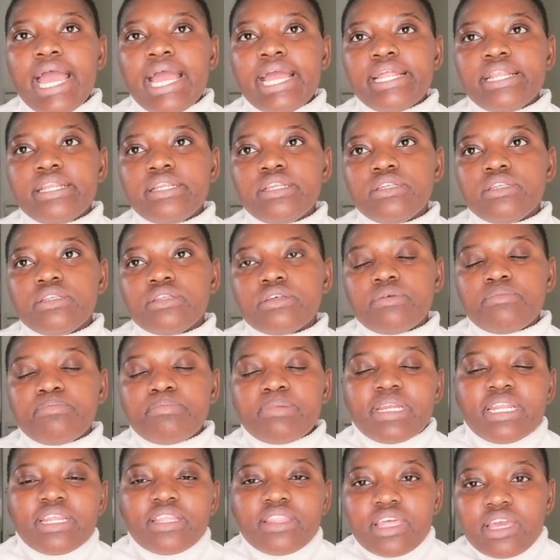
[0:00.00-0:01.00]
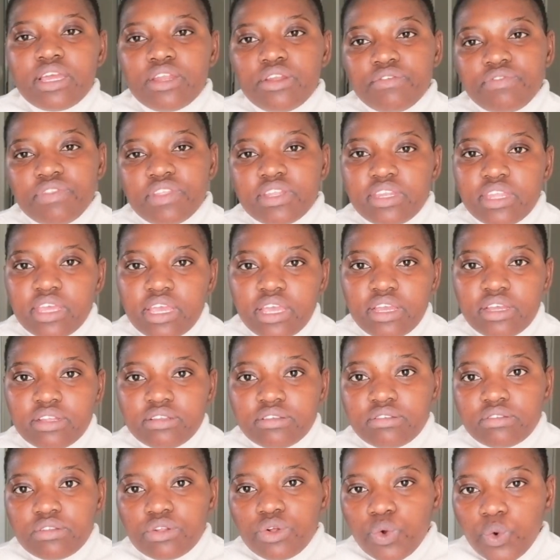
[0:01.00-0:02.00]
and but at the end of the day
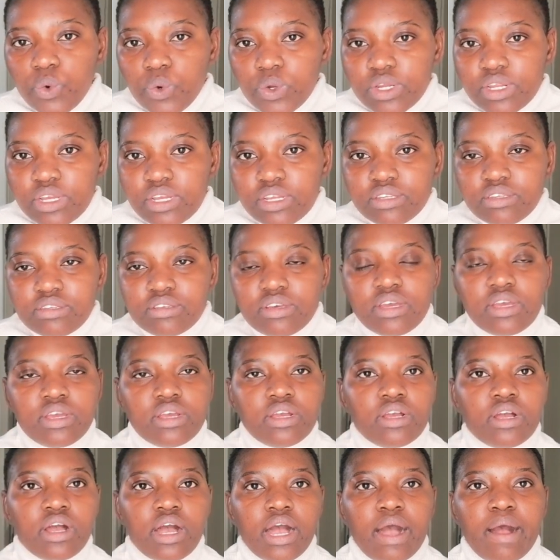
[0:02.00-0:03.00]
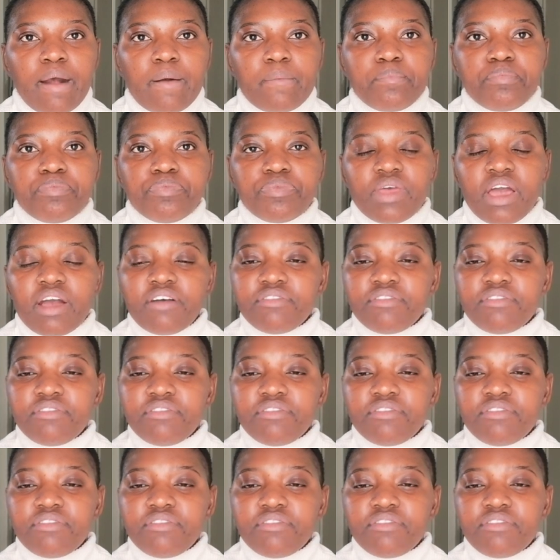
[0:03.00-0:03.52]
it's still audit um,